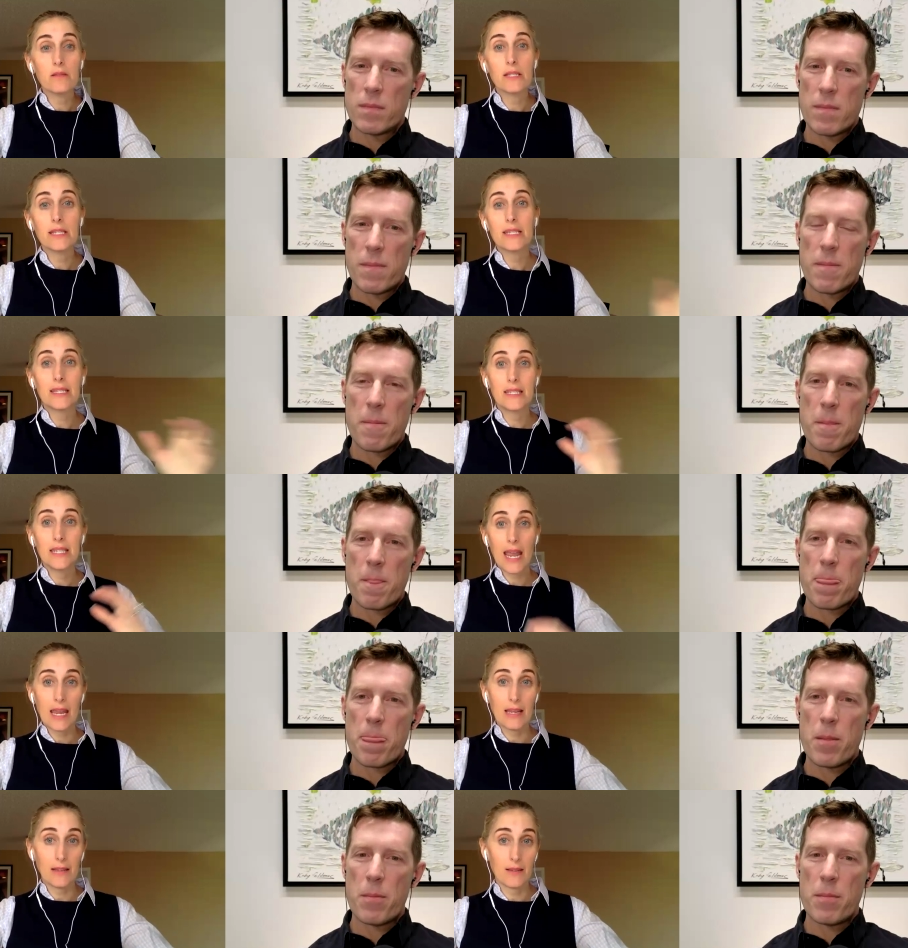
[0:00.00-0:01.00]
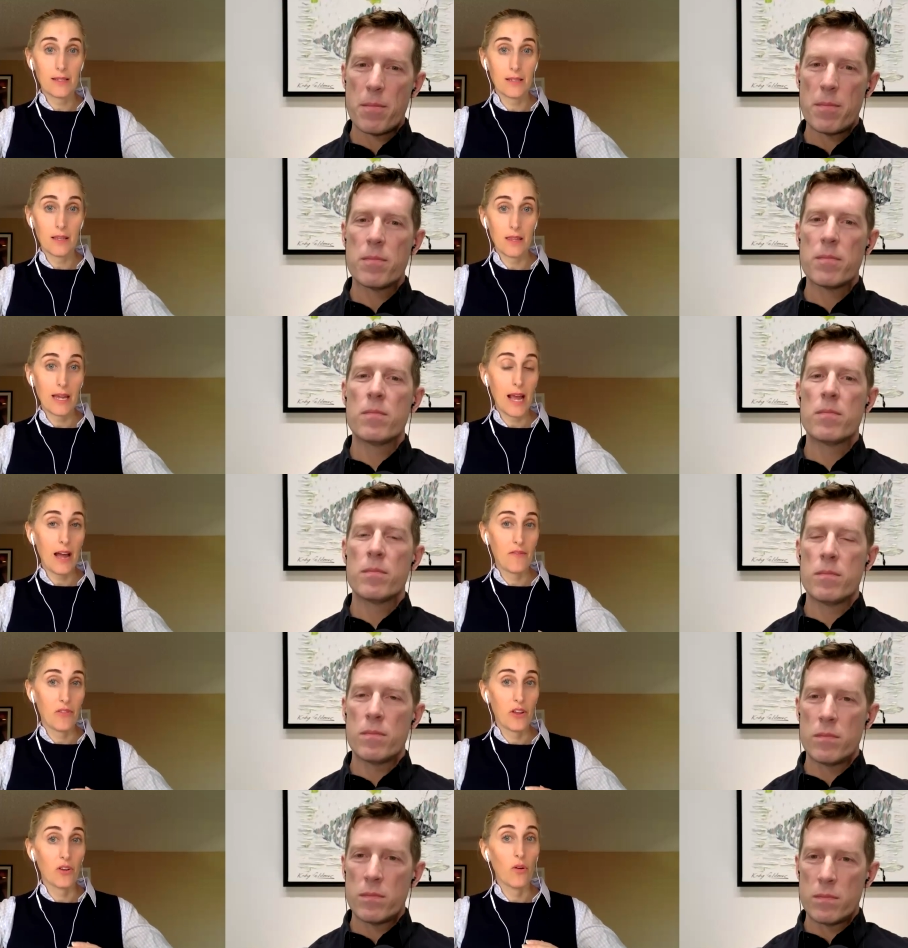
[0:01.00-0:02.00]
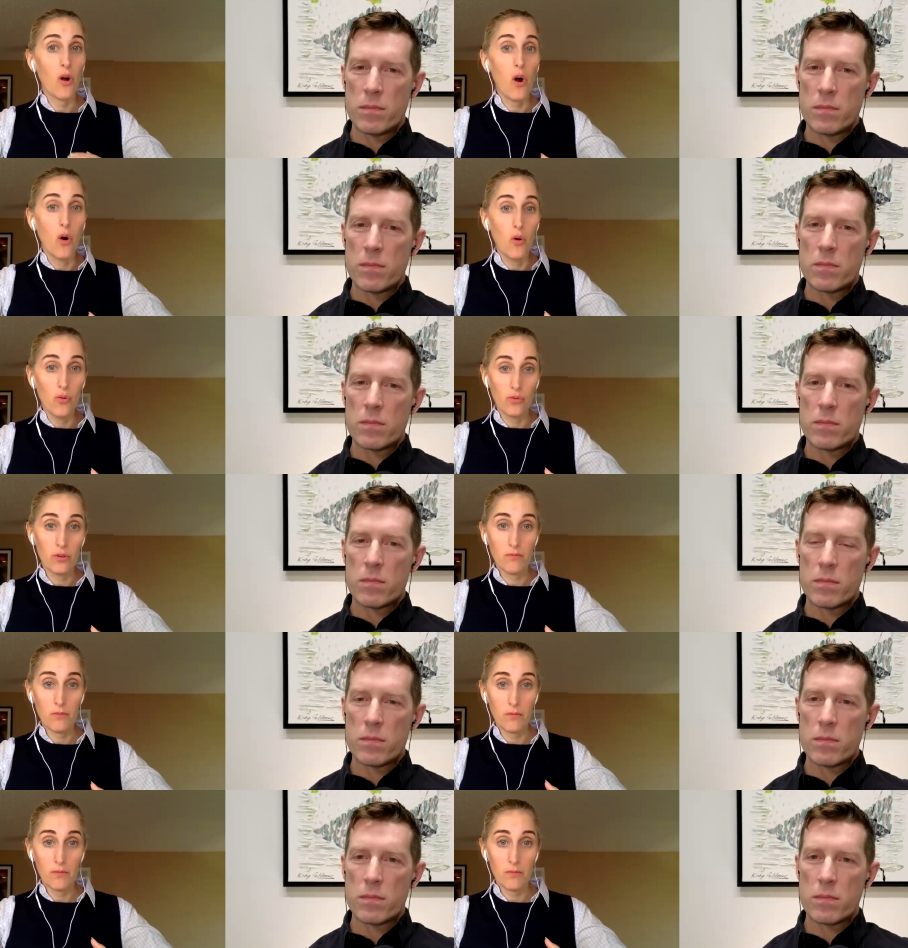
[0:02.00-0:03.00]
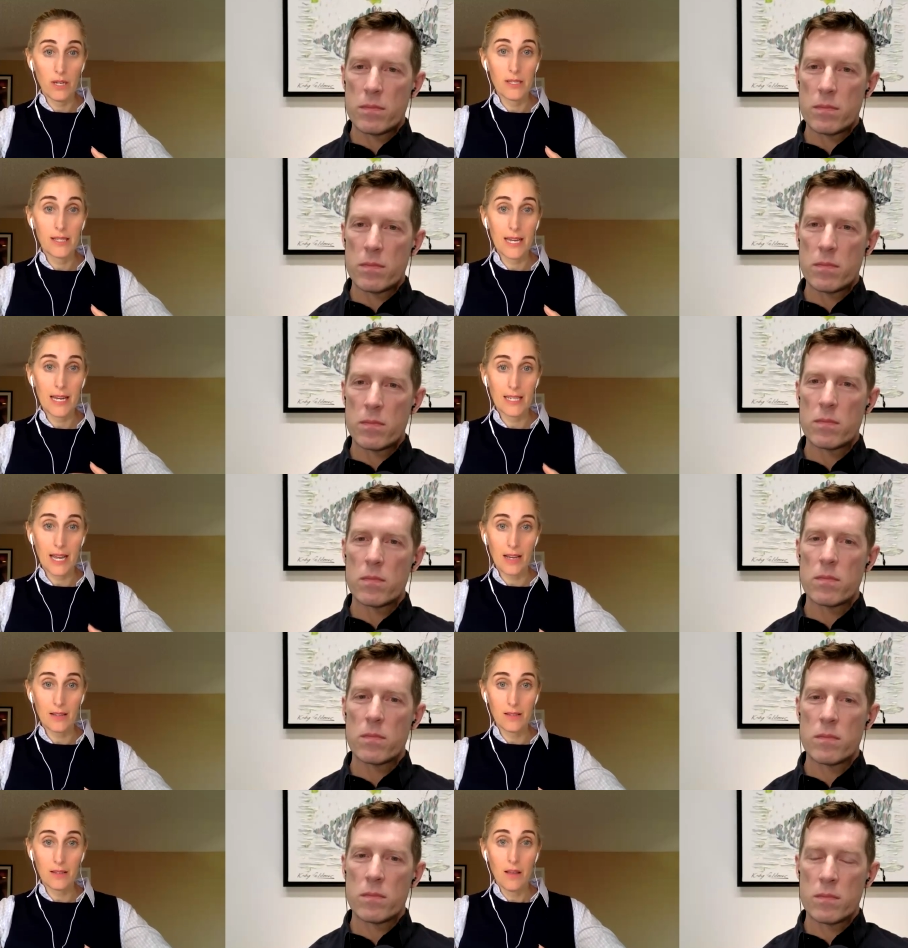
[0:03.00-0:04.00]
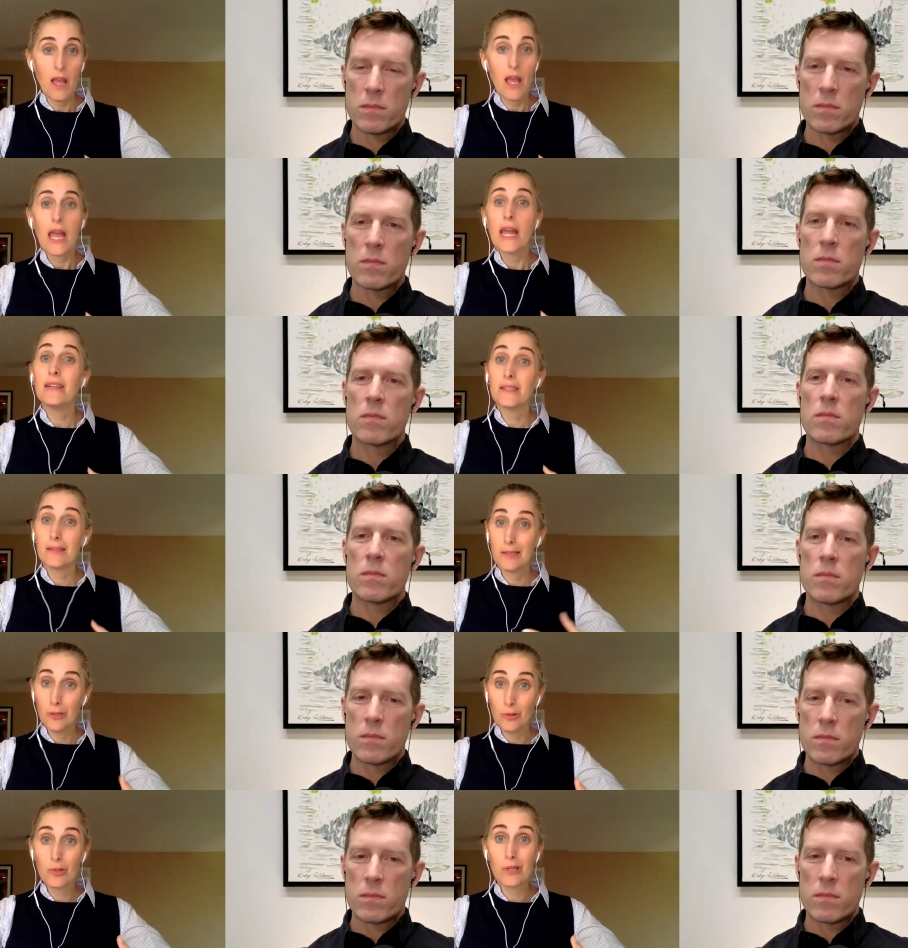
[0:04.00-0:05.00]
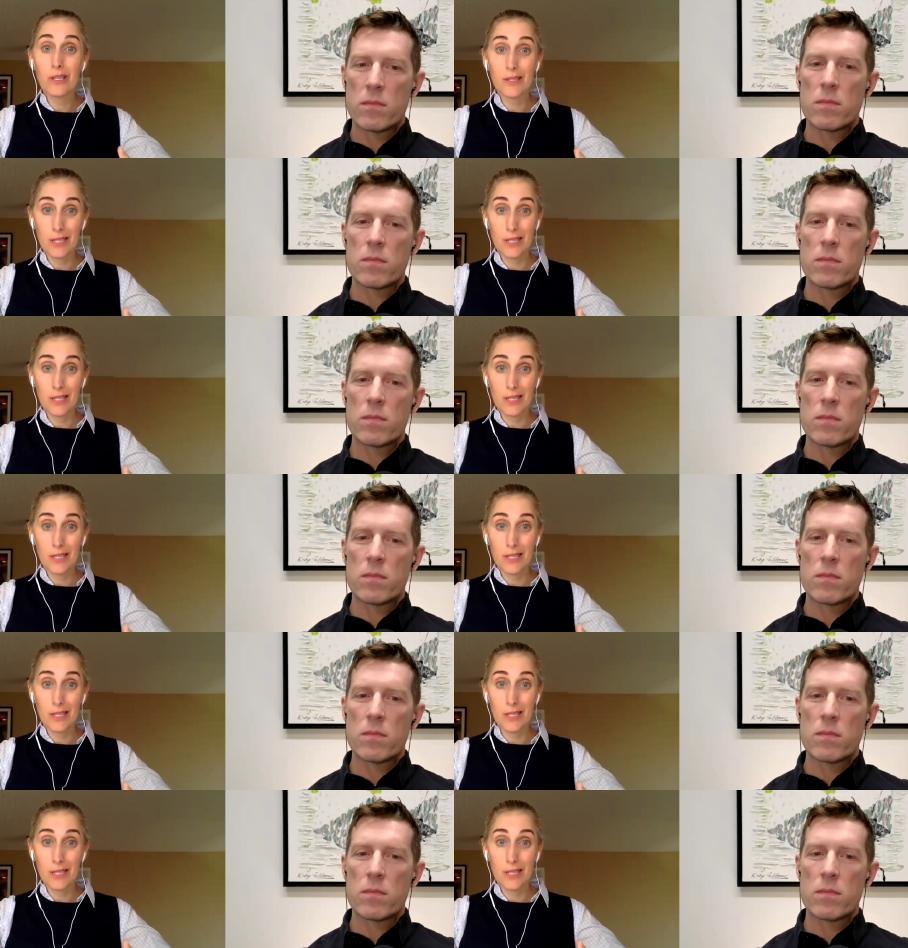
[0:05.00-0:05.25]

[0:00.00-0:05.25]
Speaker 1: states that have their own estate tax, it is usually